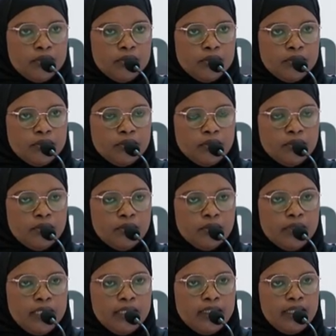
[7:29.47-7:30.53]
So
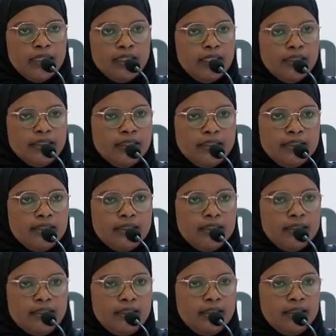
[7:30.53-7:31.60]
that is
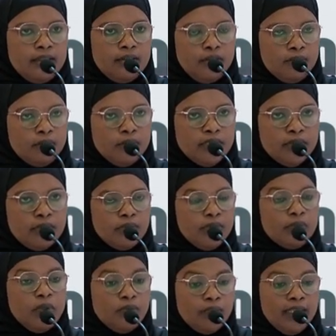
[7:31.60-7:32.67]
not possible.
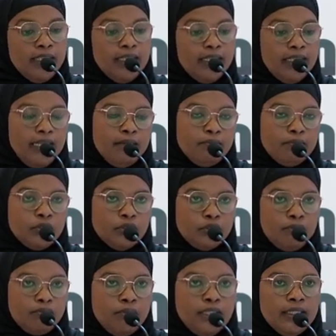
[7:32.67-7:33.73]
But when he came to
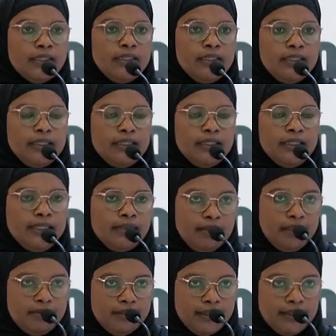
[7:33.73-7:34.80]
submit that
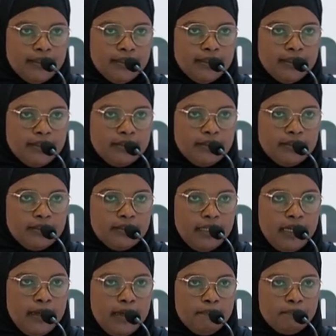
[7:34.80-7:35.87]
request
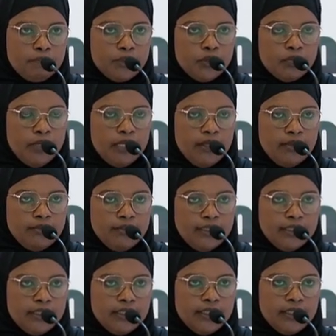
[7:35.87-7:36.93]
to my
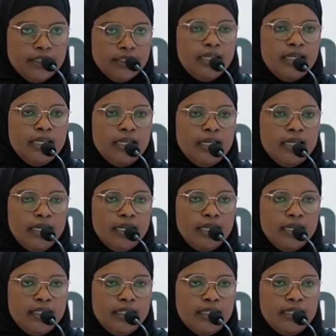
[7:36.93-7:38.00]
office,
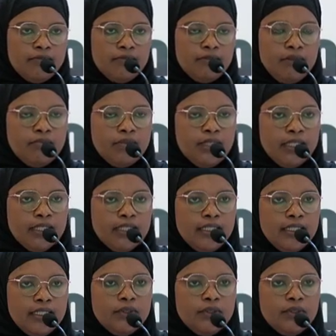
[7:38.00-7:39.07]
he informed me that
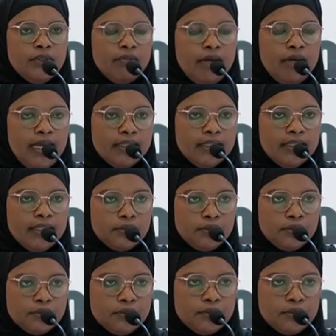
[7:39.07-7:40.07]
he wouldn't mind to